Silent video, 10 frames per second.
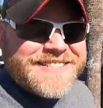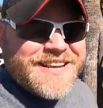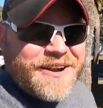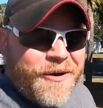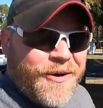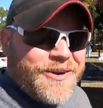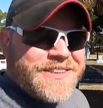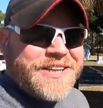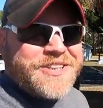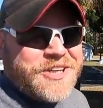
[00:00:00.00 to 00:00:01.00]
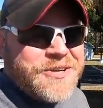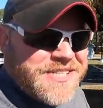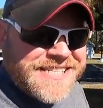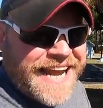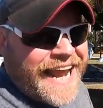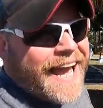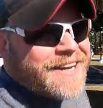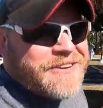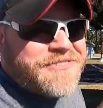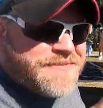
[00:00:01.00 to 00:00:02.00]
is an old juice
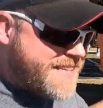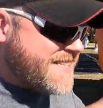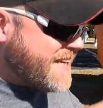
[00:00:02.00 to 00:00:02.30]
stand from the